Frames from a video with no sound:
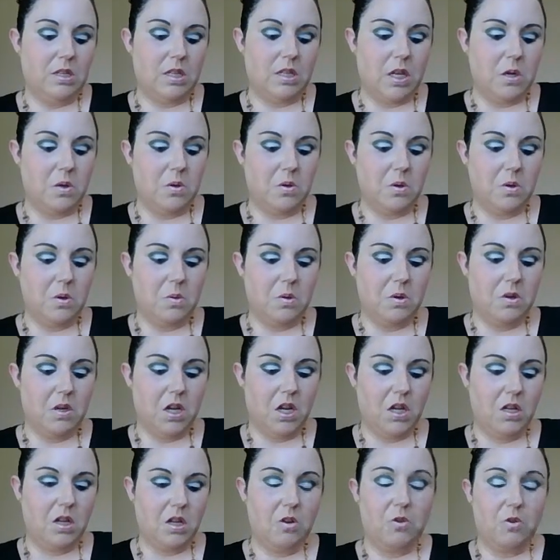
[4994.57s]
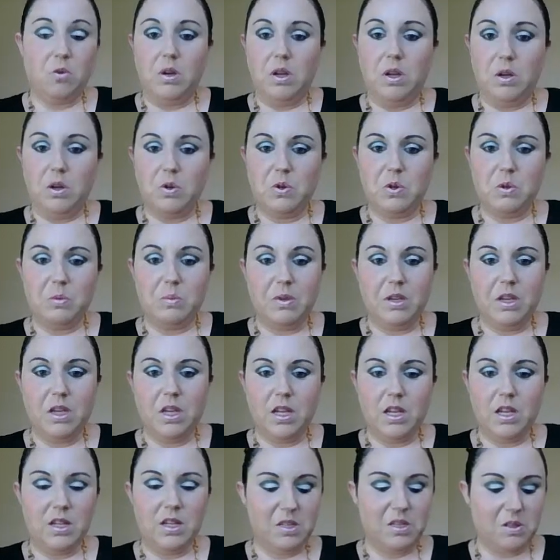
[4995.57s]
I don't know what kind of green it'll
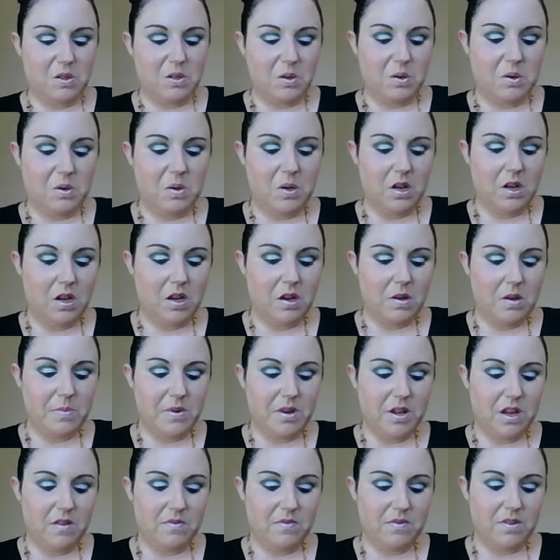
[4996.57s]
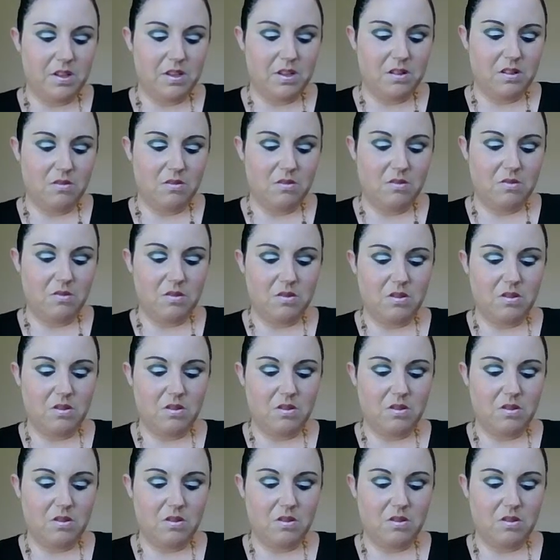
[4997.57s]
be, so I'm gonna have to,